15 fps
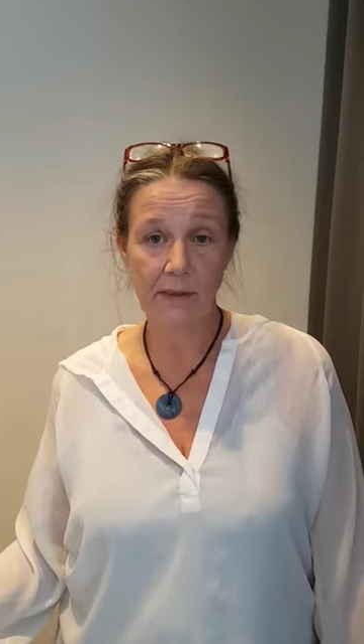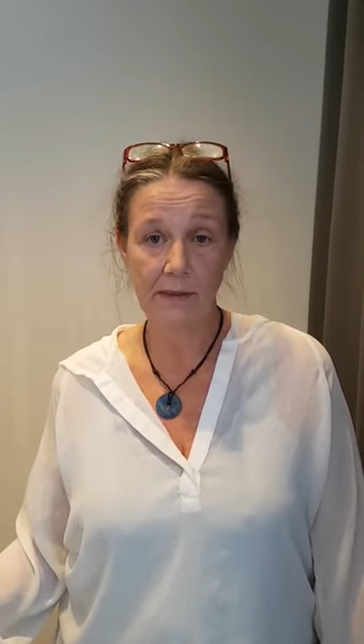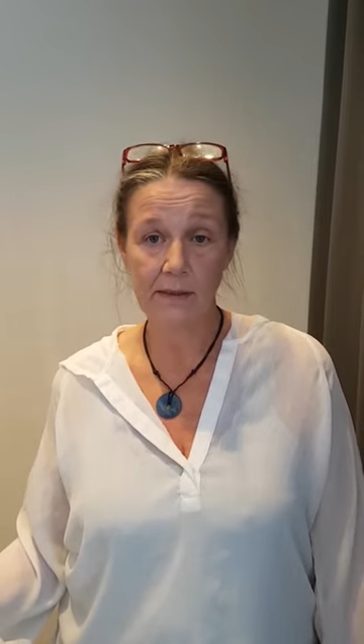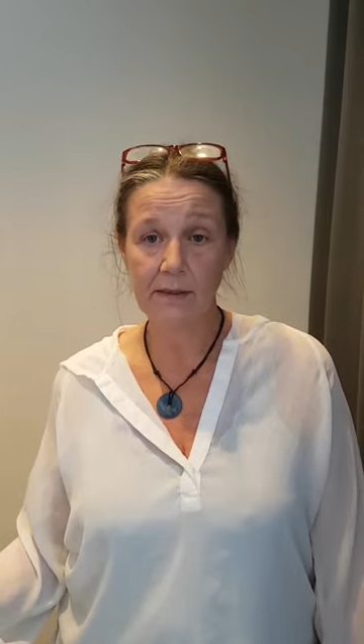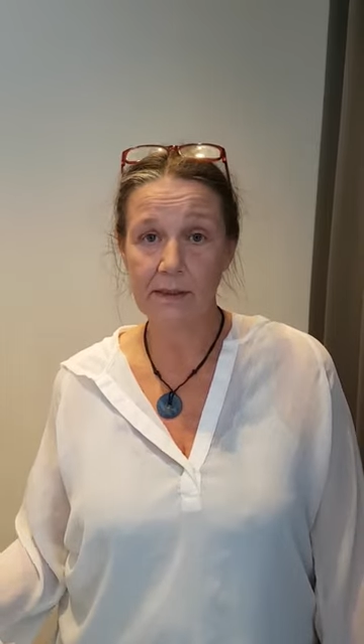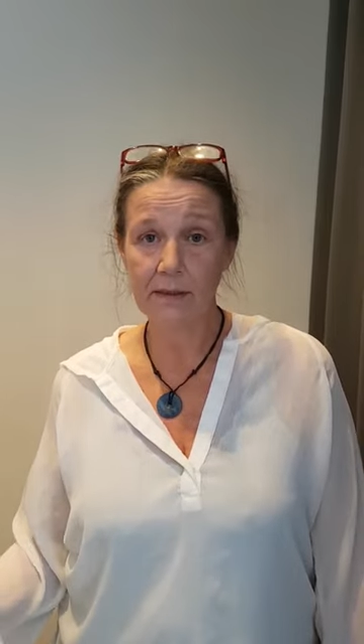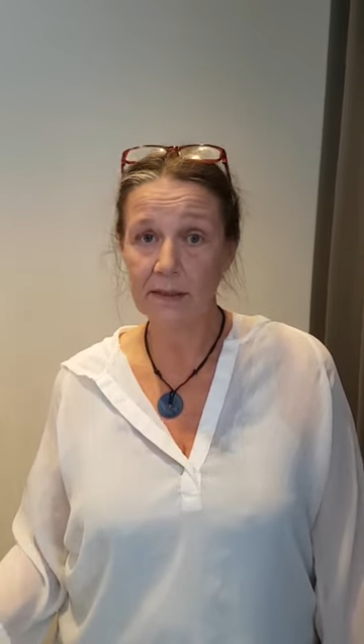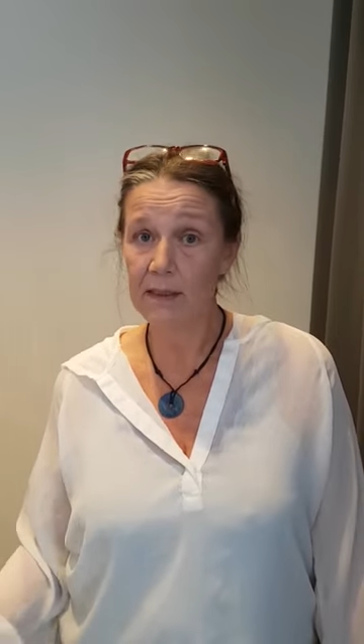
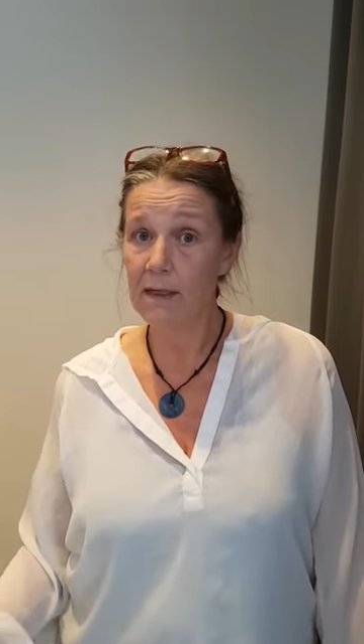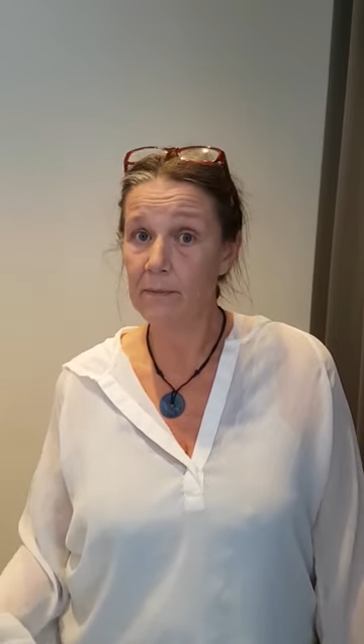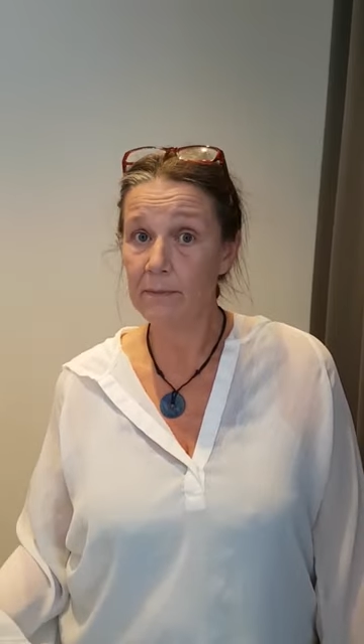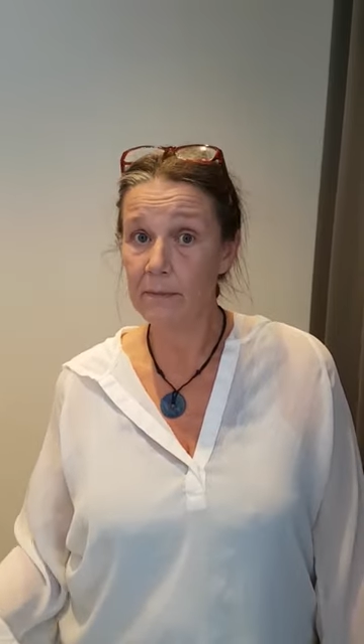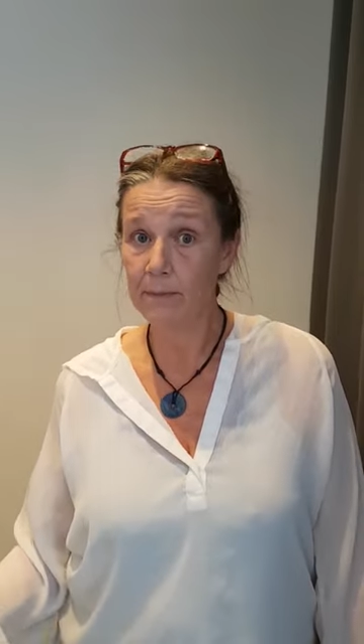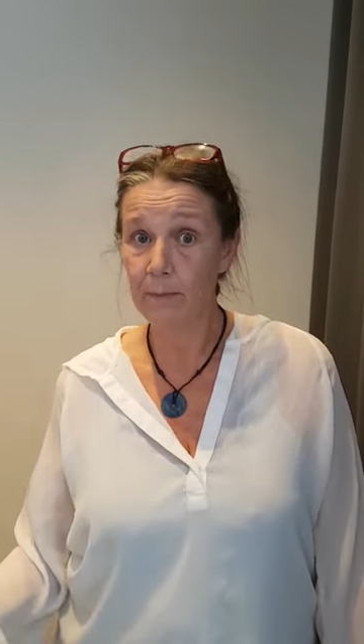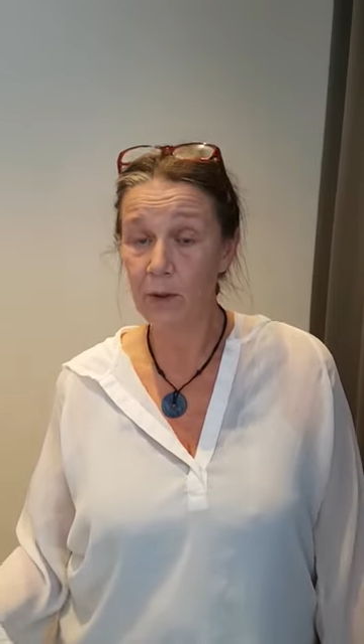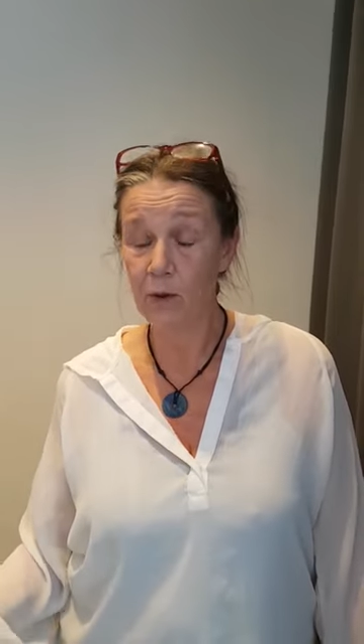study
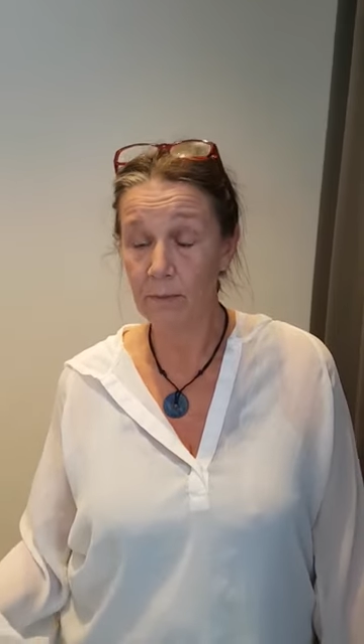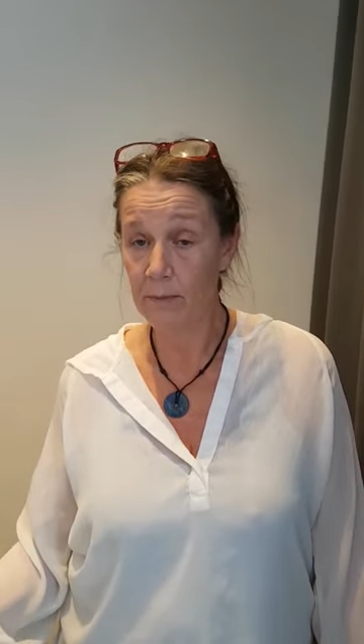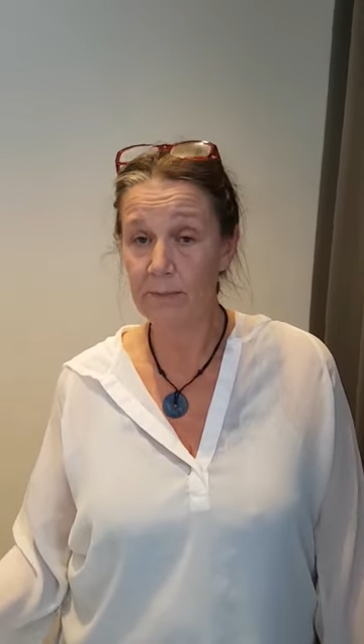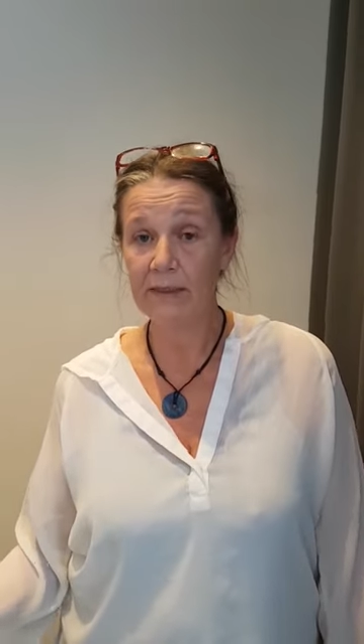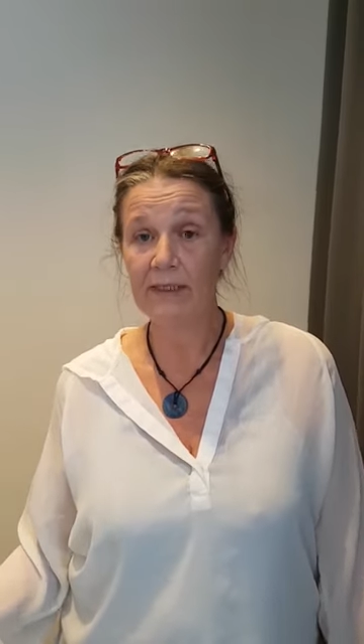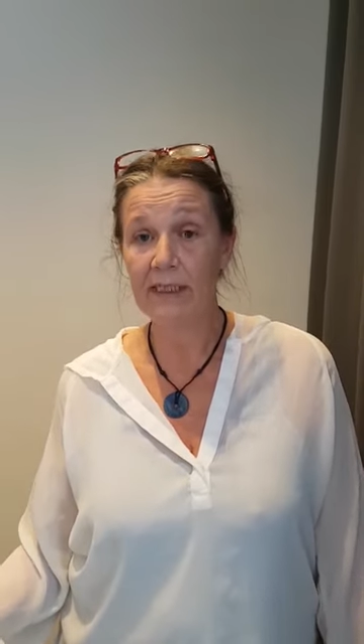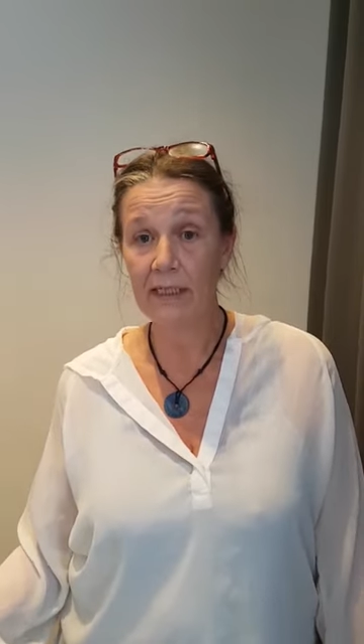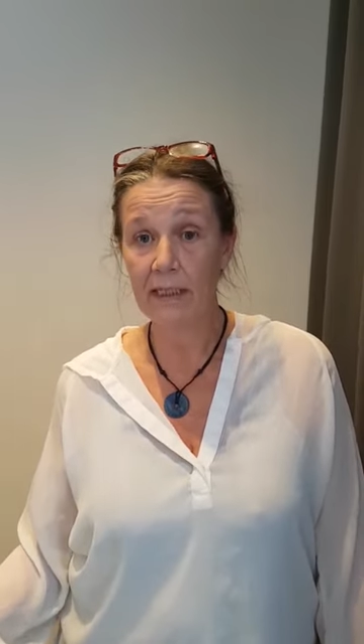
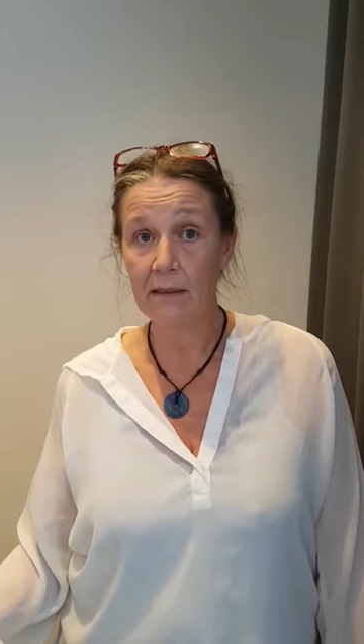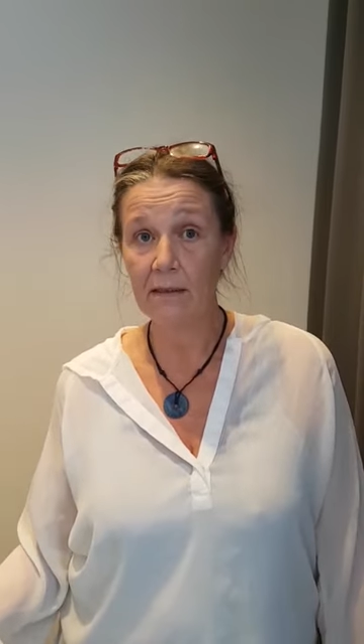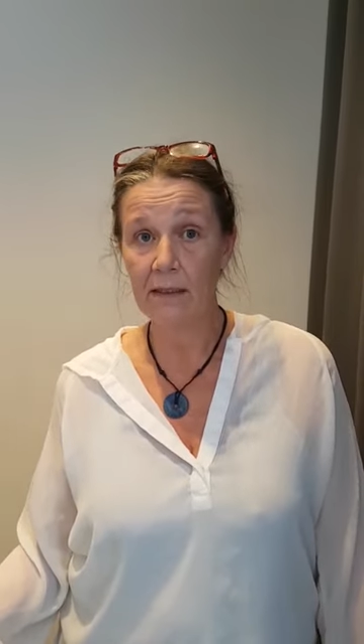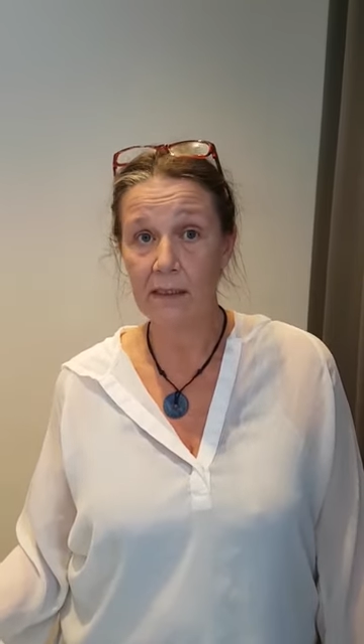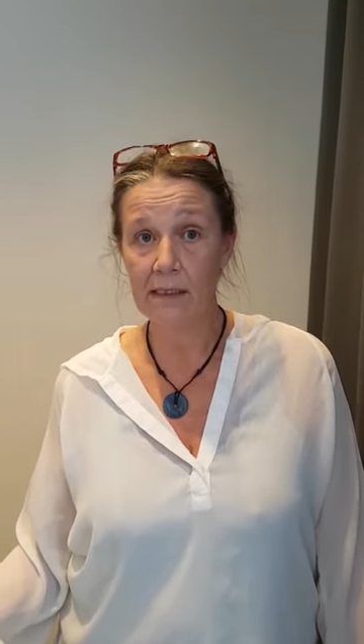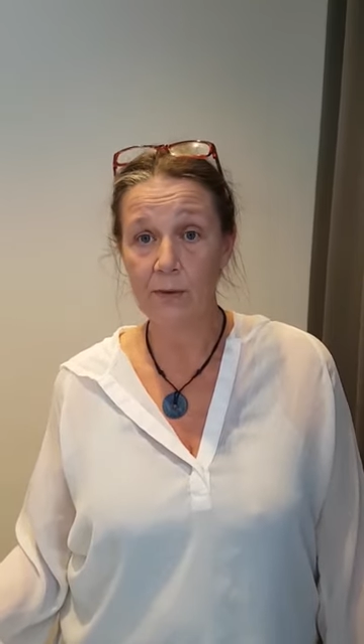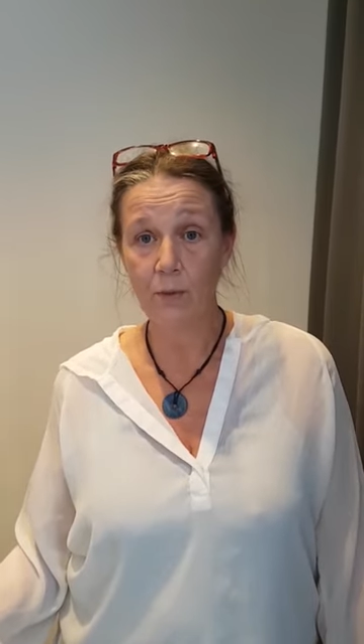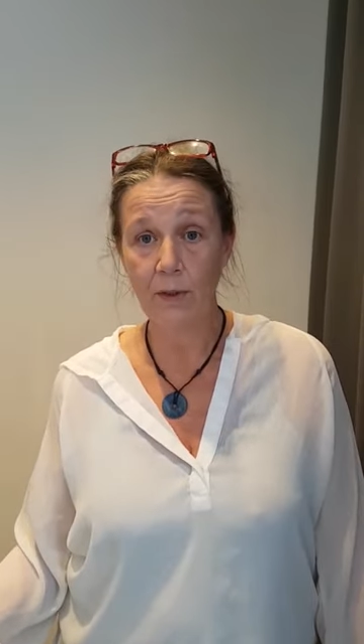homeopathy
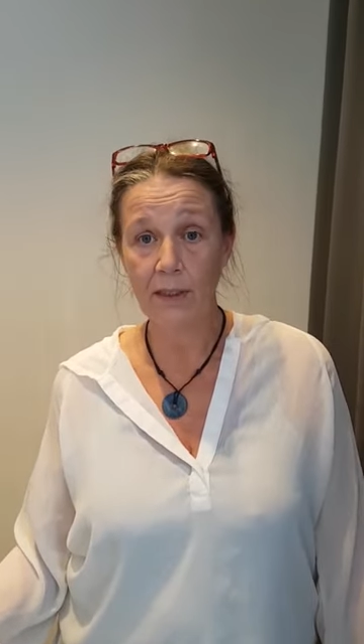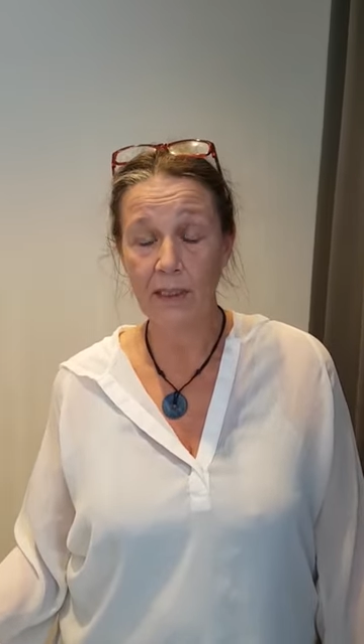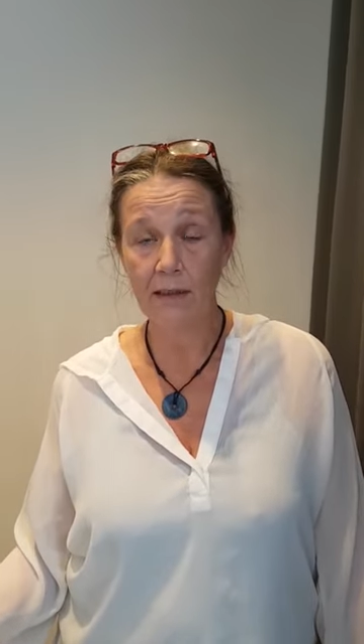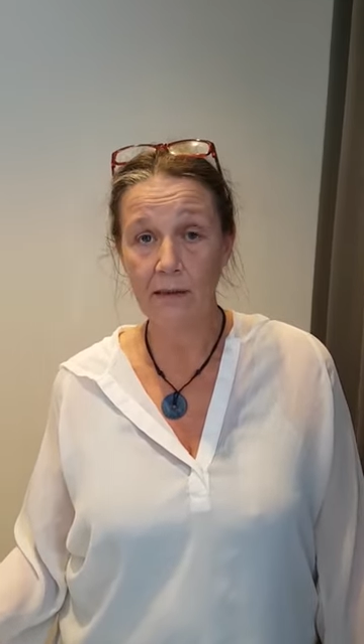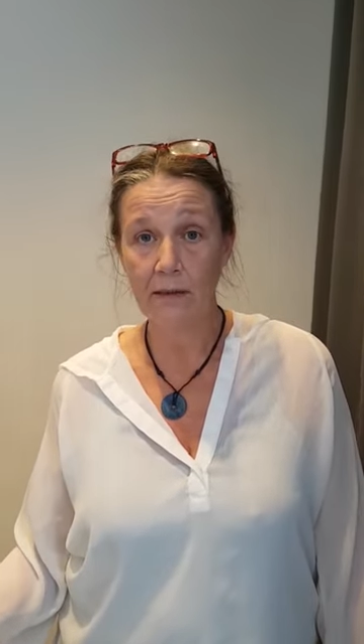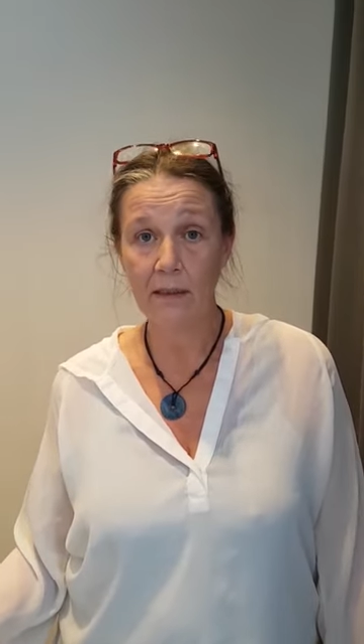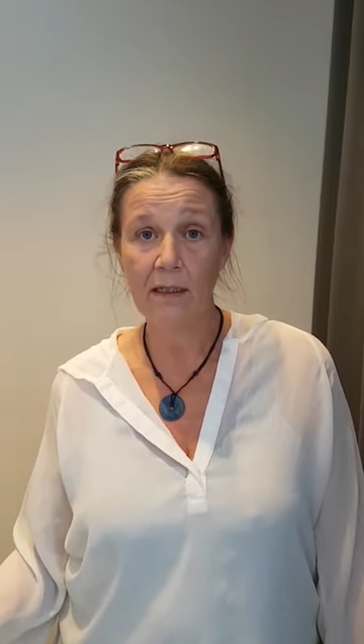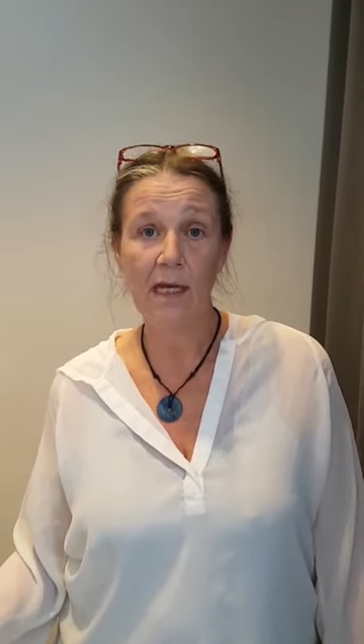in Sweden,